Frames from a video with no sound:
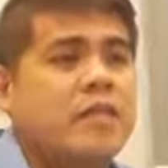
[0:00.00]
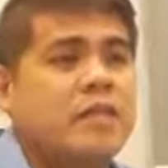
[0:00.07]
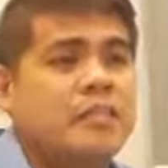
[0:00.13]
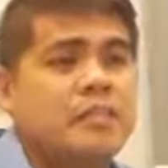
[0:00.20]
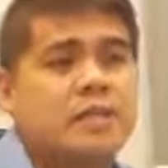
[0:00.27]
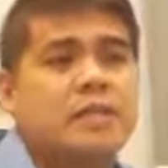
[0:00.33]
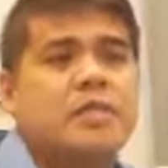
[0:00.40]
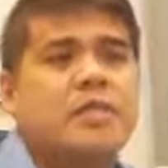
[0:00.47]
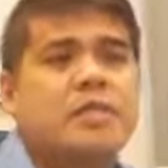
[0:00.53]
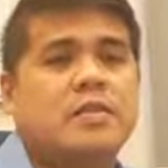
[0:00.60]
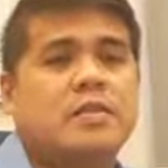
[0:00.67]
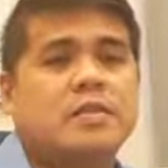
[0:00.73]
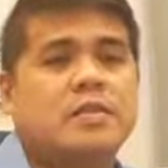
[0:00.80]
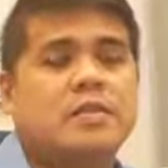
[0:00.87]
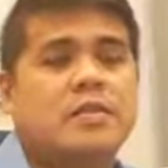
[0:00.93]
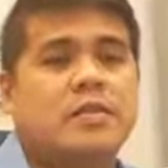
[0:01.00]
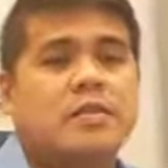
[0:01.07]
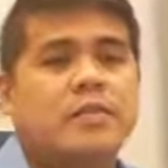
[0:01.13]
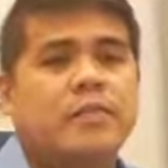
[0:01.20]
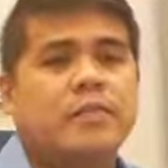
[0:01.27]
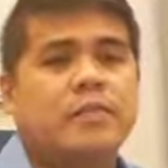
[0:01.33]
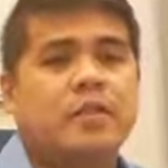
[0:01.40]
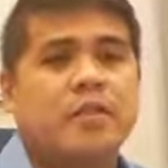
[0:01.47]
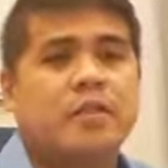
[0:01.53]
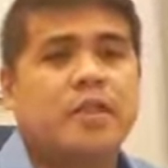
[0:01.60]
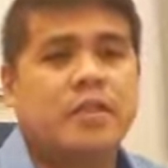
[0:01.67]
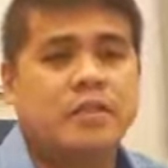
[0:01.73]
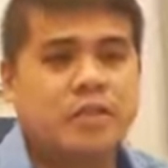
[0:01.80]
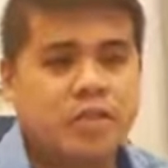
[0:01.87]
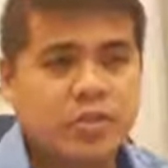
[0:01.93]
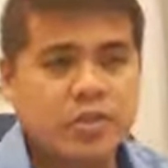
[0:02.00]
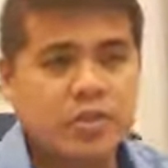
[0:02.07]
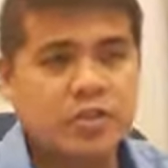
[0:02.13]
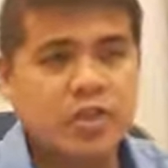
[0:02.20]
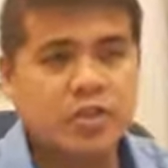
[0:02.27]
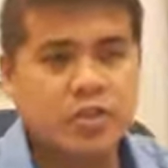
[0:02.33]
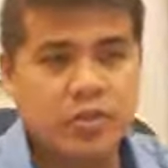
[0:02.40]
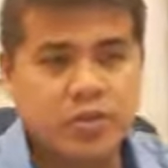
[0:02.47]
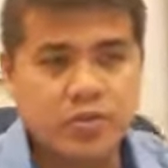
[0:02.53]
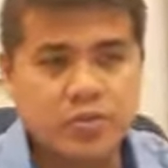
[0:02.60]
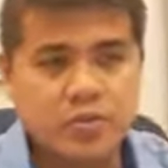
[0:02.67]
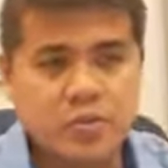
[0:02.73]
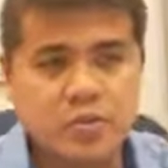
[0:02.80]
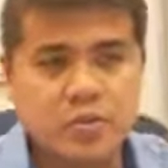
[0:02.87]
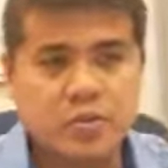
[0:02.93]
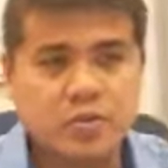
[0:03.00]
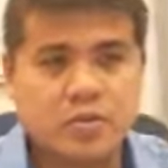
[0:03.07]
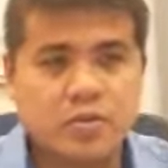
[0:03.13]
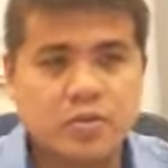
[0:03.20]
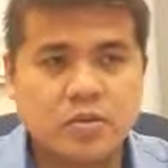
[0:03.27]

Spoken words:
experiences. The researcher assumes